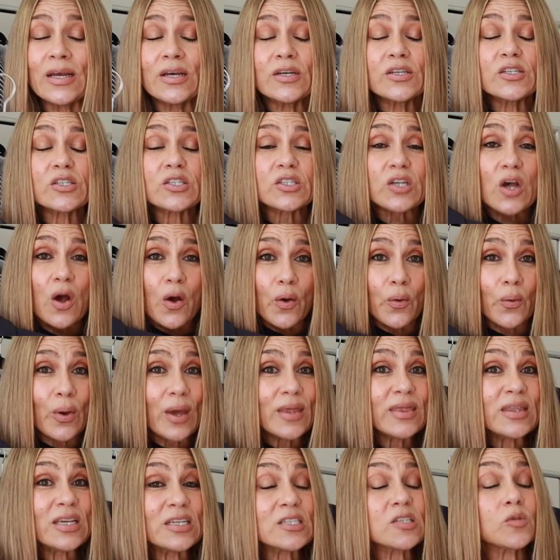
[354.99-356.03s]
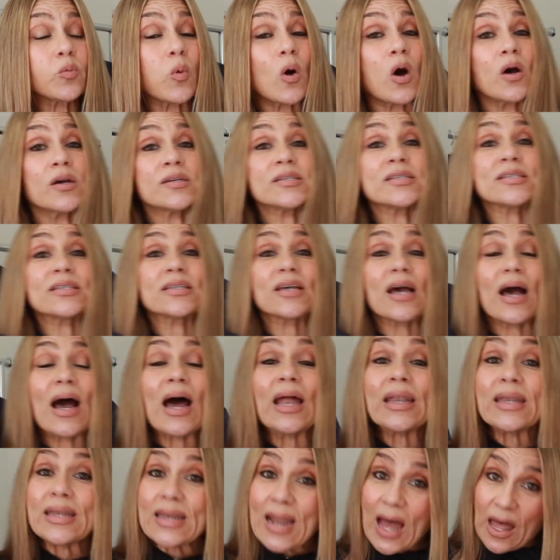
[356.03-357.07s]
So this was
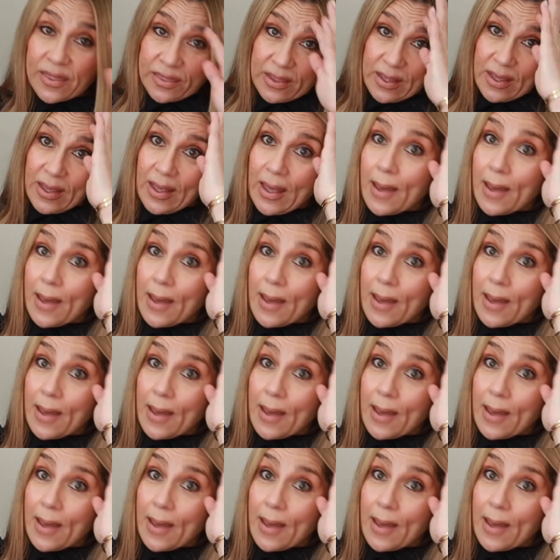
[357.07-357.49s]
another